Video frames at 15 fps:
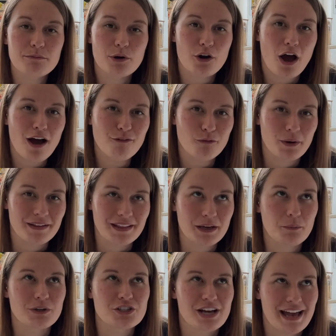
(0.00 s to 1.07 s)
about hot foiling,
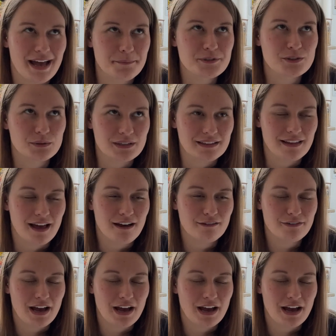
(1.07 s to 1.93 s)
which I absolutely love,